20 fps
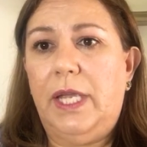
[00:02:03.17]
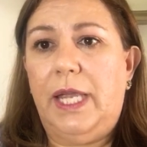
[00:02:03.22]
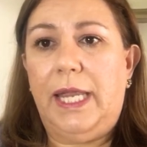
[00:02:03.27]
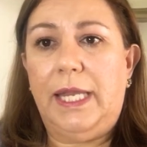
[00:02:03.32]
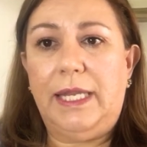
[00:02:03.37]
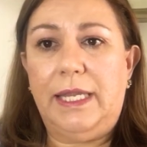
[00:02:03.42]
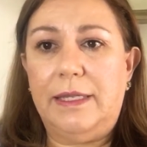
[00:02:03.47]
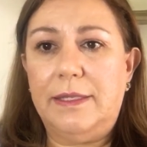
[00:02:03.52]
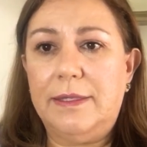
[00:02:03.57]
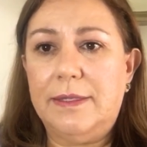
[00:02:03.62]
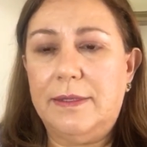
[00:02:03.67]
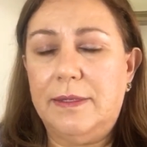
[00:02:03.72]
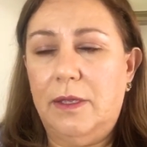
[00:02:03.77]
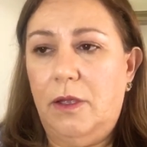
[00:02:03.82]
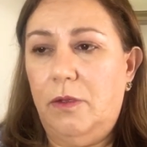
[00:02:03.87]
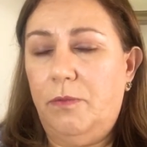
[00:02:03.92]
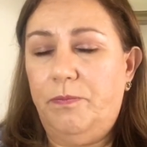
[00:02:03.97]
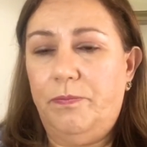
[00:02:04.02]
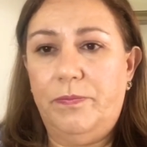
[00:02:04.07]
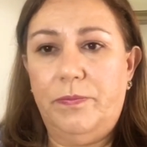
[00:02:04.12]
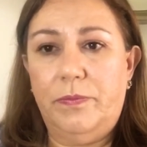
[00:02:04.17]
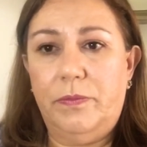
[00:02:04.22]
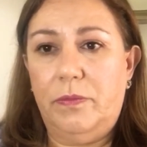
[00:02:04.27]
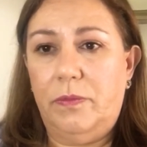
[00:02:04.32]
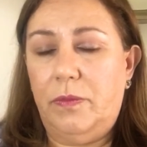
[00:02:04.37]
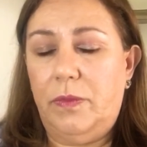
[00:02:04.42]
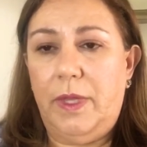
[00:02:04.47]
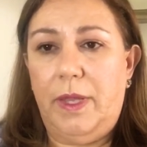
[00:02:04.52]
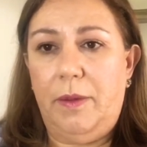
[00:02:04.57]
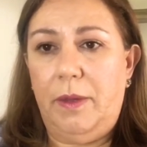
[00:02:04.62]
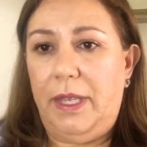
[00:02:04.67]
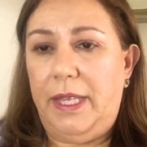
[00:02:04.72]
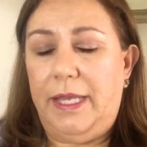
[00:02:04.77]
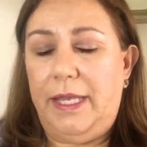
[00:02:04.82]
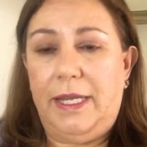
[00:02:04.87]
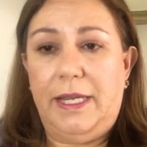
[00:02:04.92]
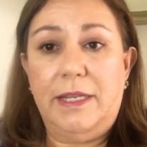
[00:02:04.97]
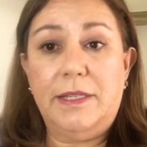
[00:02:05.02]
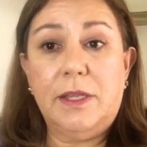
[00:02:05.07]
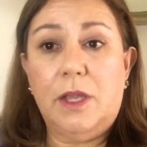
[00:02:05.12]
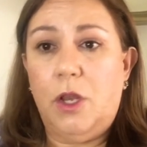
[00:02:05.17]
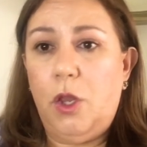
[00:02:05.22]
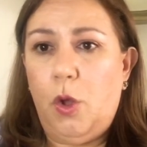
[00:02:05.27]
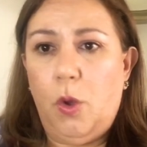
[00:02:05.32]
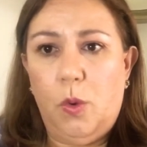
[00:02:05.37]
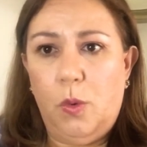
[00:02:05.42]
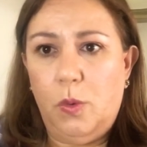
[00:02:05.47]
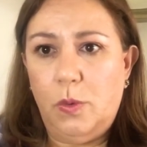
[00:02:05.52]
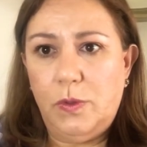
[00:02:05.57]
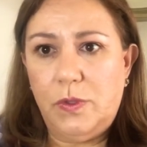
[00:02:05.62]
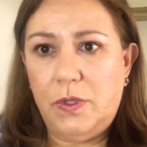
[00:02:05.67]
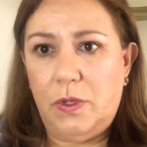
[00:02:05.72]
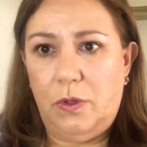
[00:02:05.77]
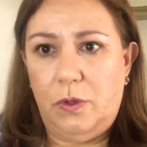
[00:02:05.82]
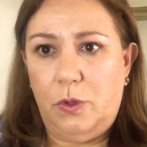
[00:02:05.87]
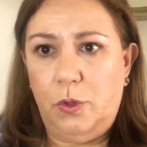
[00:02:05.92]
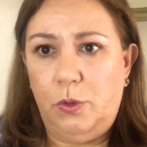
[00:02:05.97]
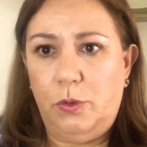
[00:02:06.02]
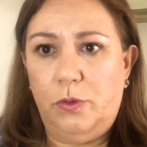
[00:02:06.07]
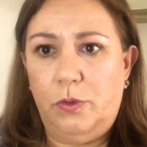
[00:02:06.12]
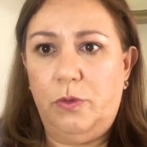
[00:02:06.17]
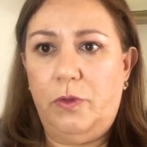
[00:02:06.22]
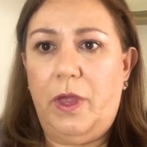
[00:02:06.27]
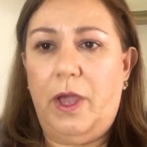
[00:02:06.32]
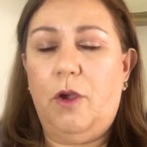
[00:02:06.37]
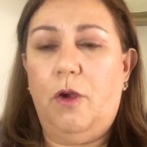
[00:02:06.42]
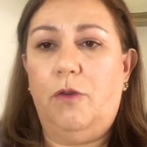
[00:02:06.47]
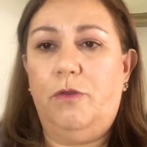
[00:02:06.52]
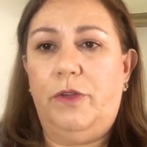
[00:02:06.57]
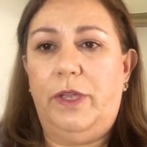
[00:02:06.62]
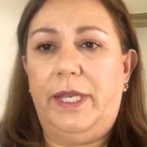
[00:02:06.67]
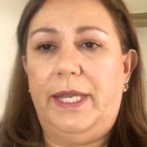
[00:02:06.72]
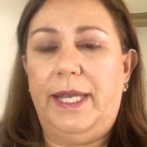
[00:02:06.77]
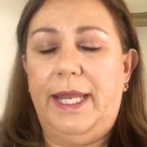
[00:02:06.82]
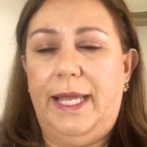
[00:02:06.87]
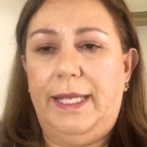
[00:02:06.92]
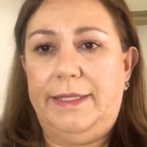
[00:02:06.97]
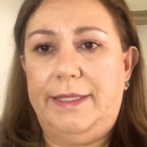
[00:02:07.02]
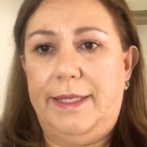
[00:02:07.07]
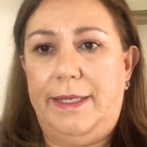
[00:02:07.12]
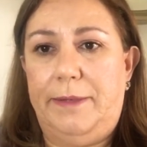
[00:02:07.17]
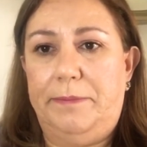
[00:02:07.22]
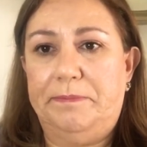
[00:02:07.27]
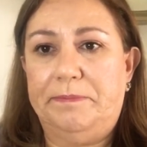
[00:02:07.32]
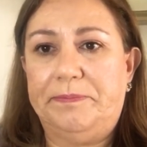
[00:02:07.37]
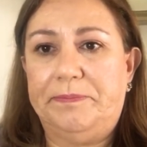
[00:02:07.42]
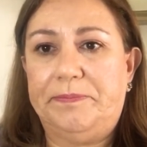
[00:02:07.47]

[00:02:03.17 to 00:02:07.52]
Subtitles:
it is closed due to the COVID-19.